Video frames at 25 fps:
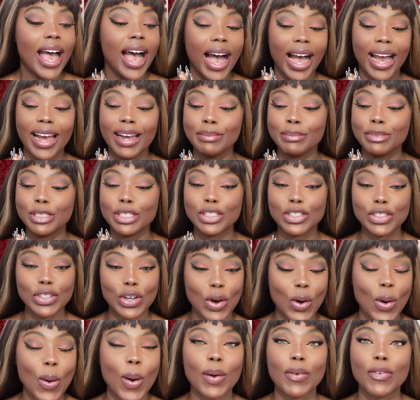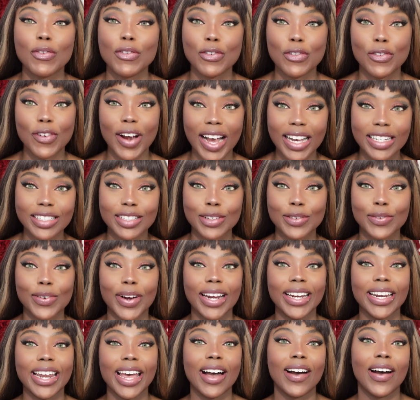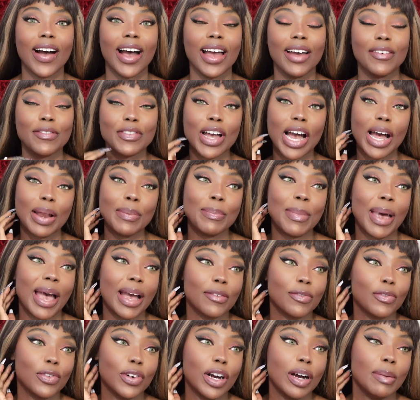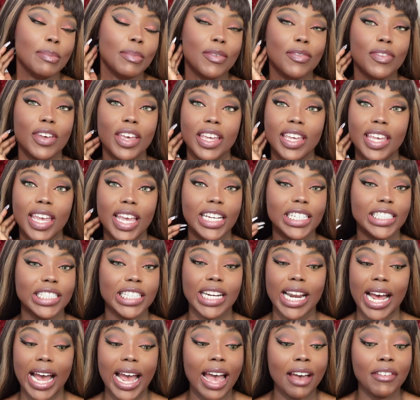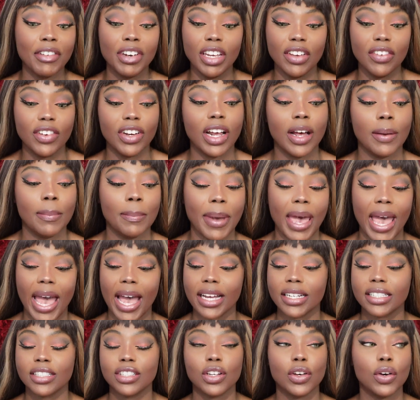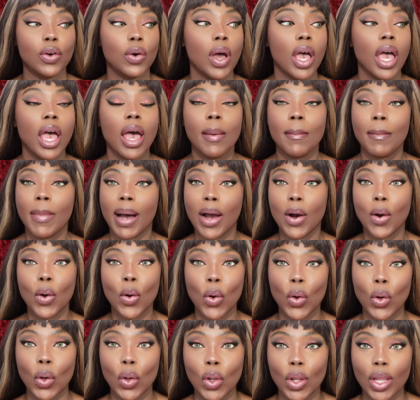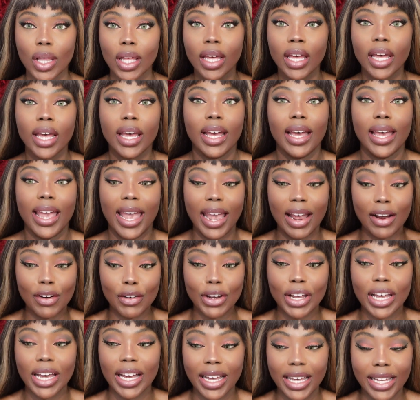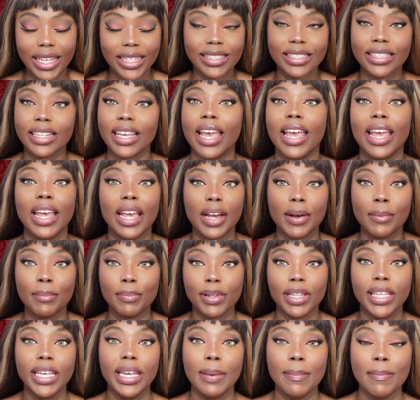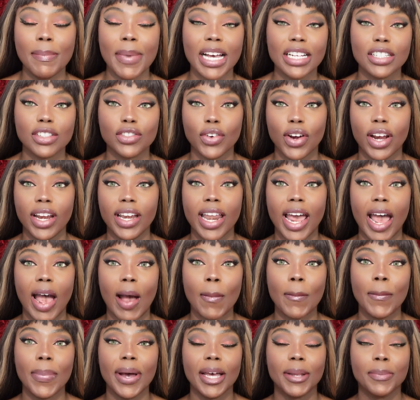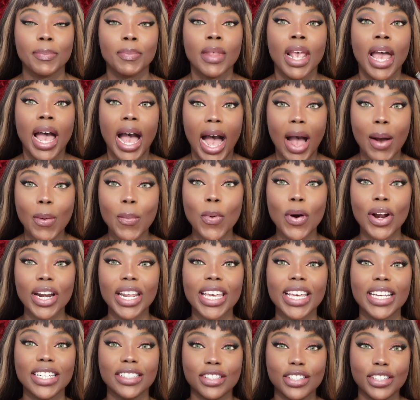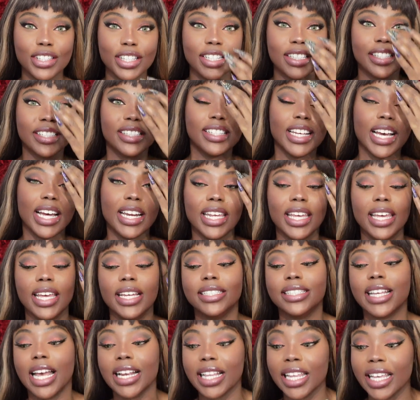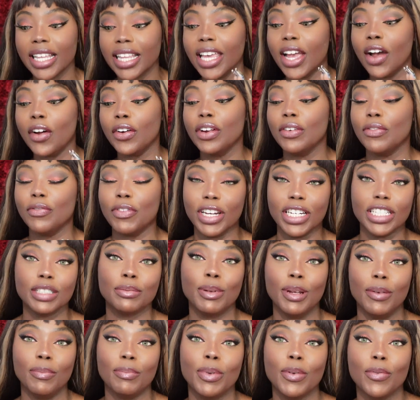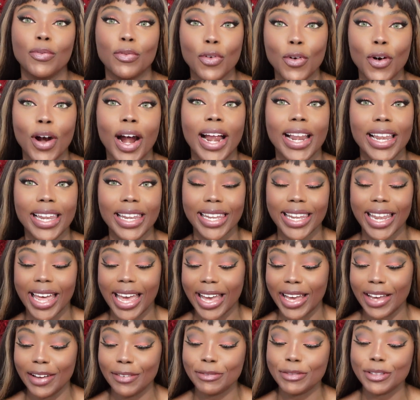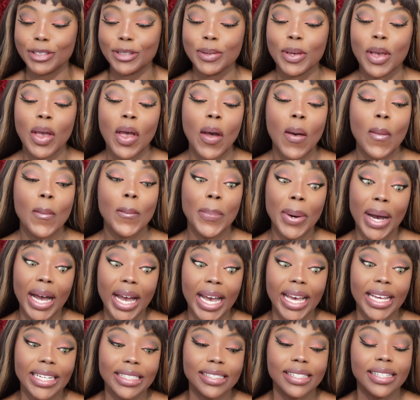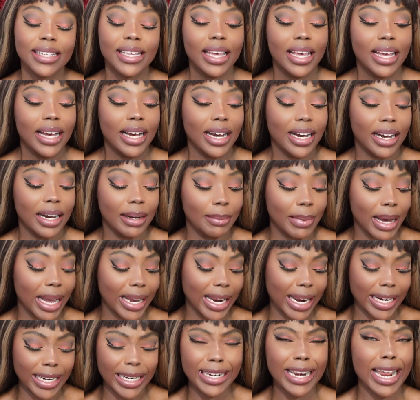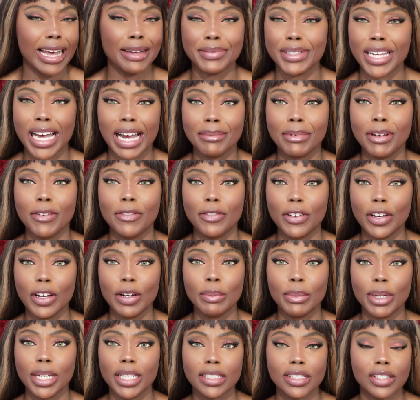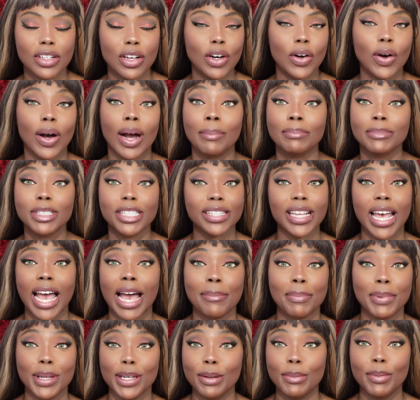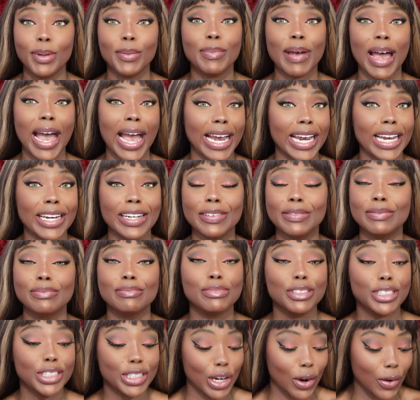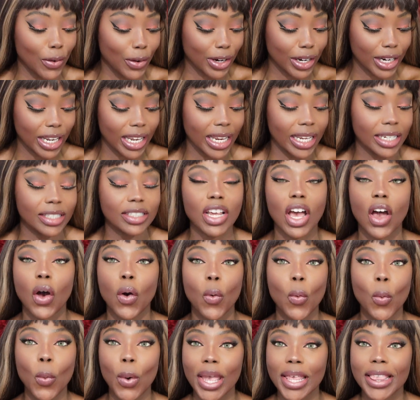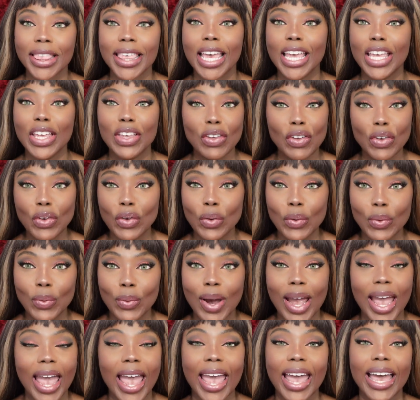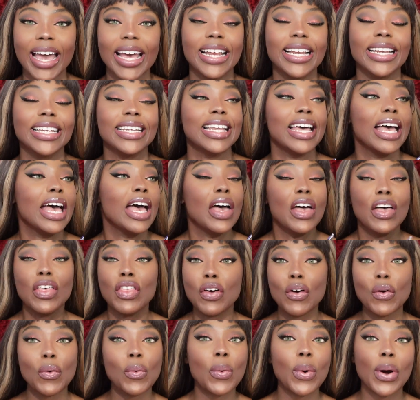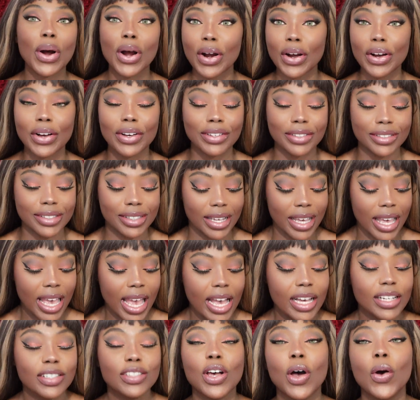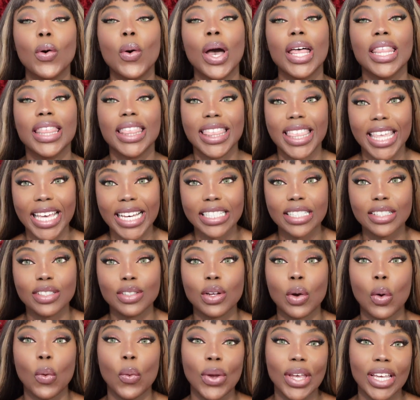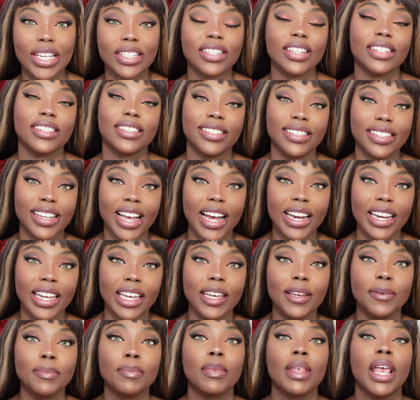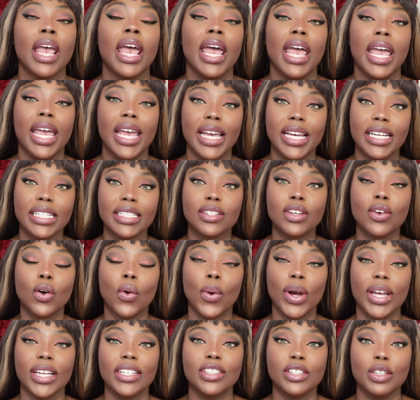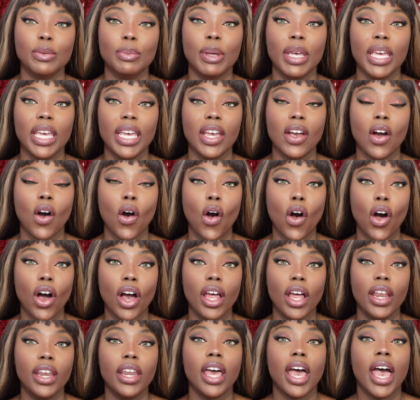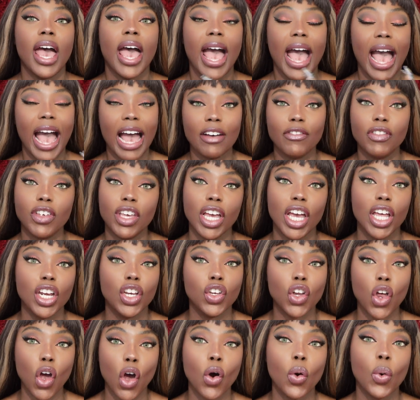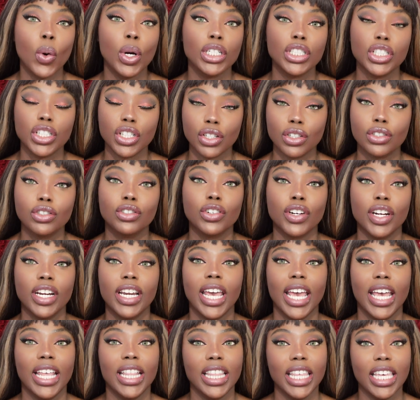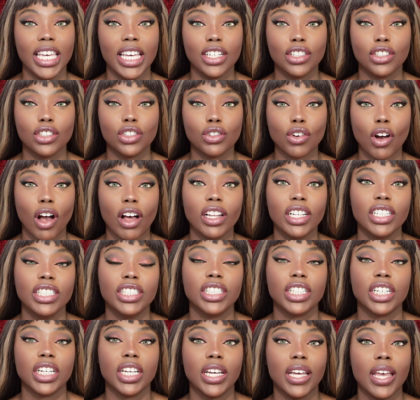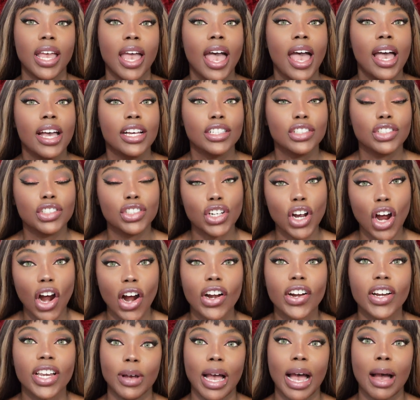I am so frazzled right now. I have gotten back from vacation. I haven't even unpacked, so my whole area is a complete mess right now, but I want to get into this study, and technically I already finished it before I left, but I didn't have time to film it, so I'm just happy to be back and sharing it with you and the world. So this week's study is going to be on having no children in the astrology chart.